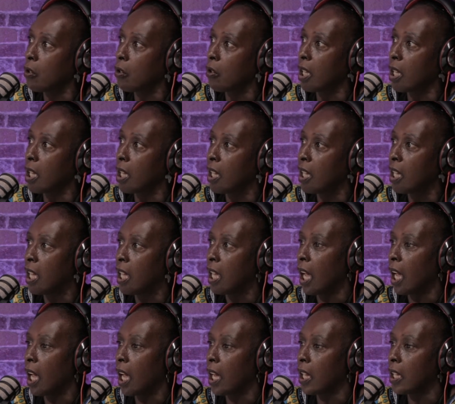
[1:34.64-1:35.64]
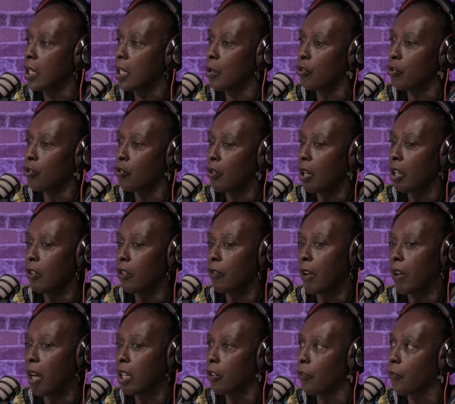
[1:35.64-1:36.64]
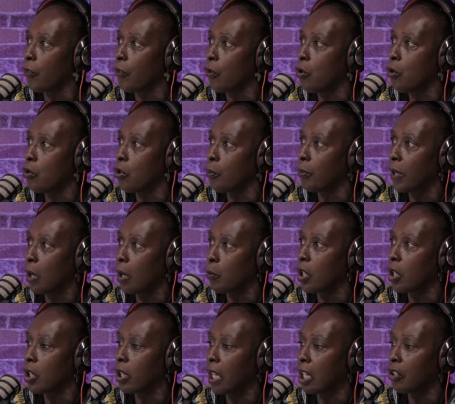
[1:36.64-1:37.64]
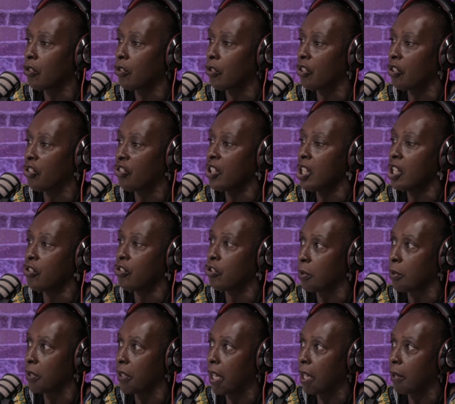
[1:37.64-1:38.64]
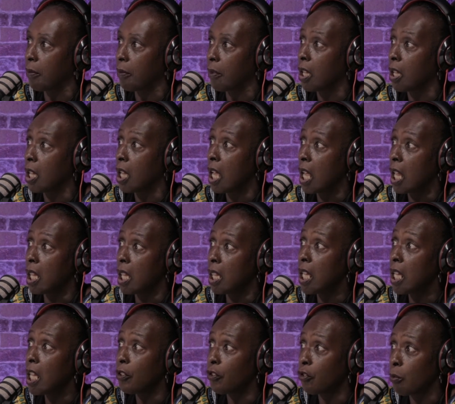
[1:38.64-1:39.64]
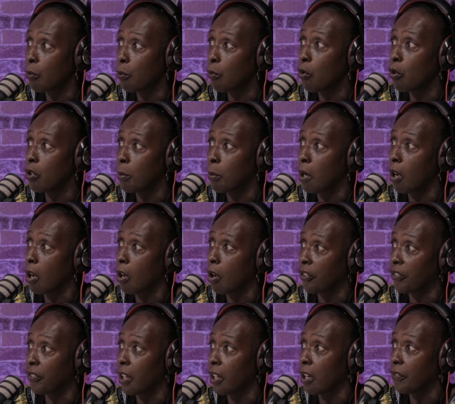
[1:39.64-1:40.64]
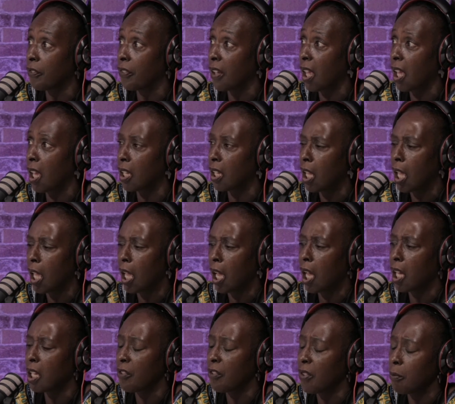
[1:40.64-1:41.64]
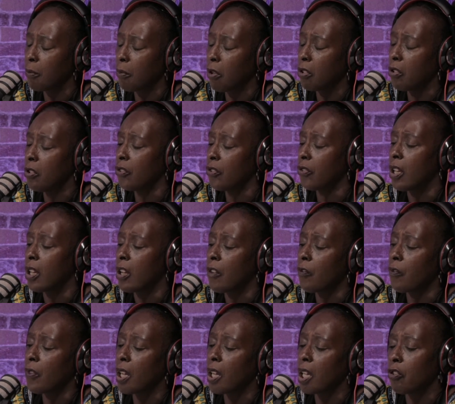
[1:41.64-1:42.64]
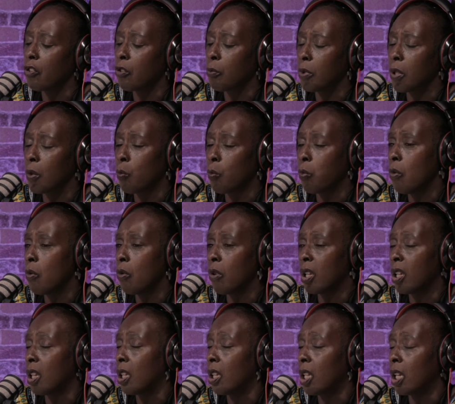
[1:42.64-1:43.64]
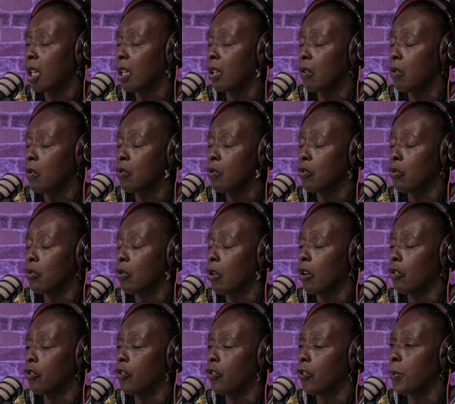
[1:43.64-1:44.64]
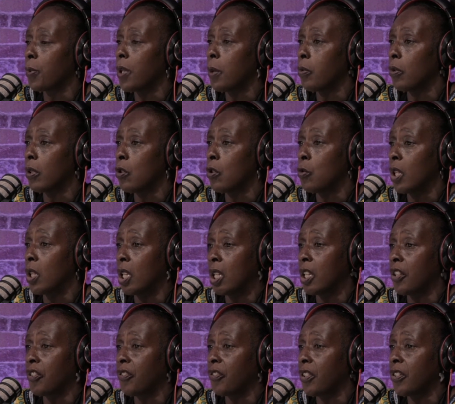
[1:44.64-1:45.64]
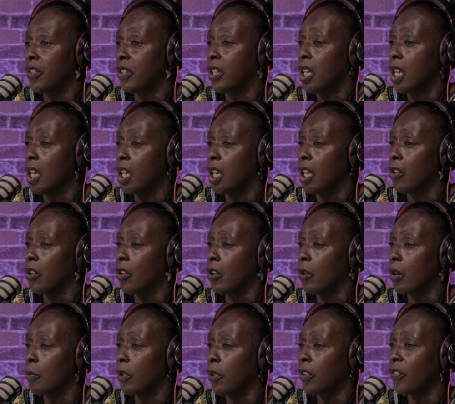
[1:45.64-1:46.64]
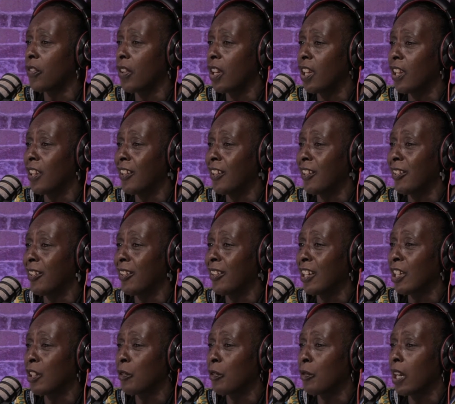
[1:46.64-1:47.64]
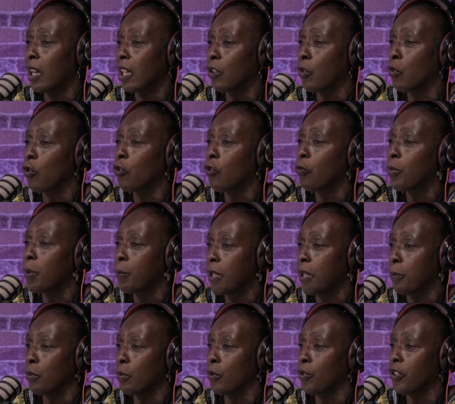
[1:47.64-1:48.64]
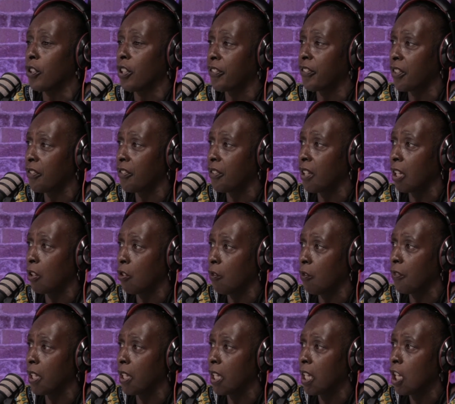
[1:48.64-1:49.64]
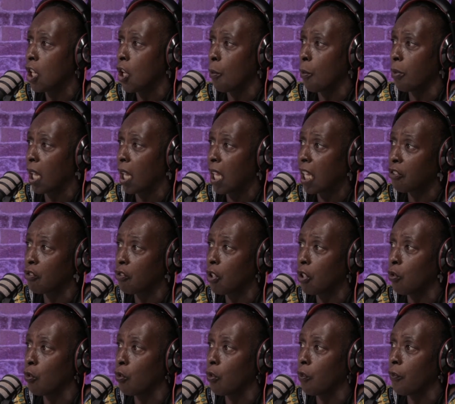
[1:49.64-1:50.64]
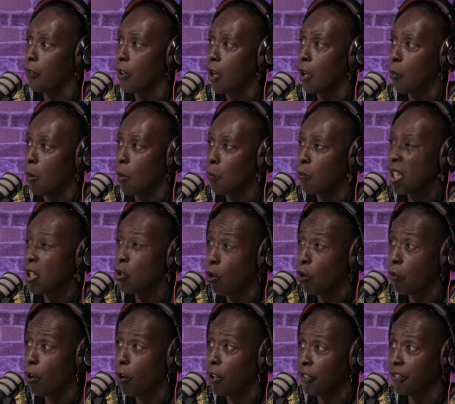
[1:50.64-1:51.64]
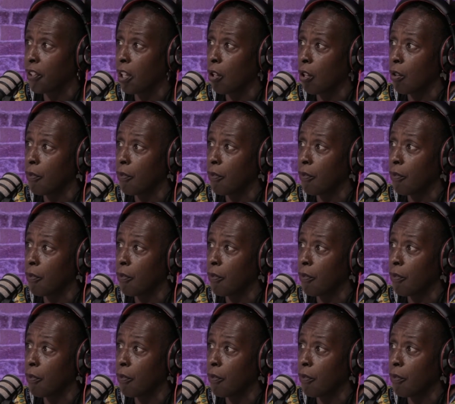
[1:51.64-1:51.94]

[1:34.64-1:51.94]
Yeah. And it was just trying to find a forum that we could actually share some of that, learn some more about ourselves again. And if I'm honest, find some of the woke and lit and cultural conscious people who were in this city. I'm not saying that I don't love me people in the city. I love it, but I actually love when we love ourselves.